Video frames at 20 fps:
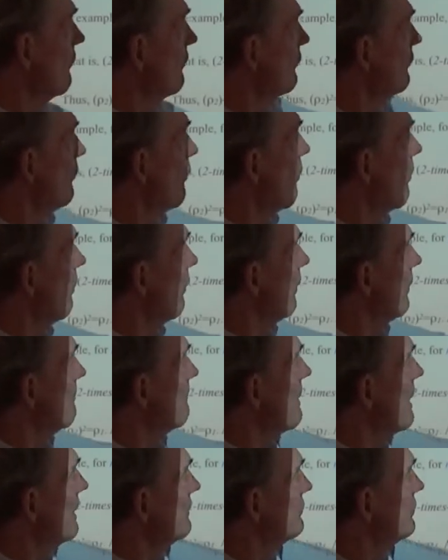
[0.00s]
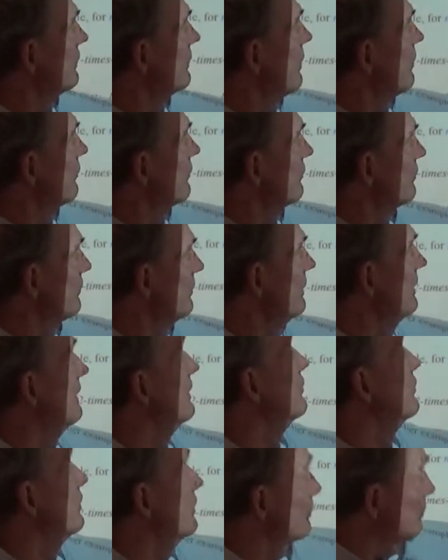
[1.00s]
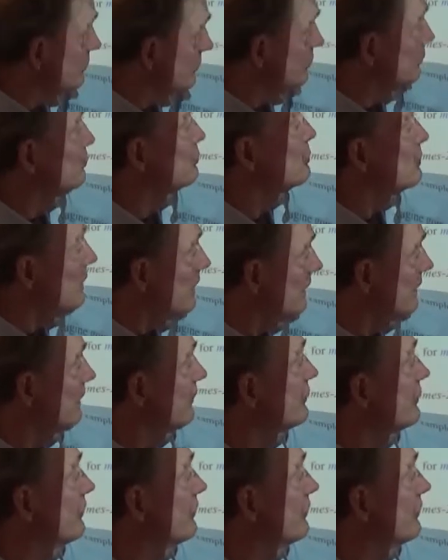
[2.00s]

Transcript: 4 modulo 3 is equal to 1.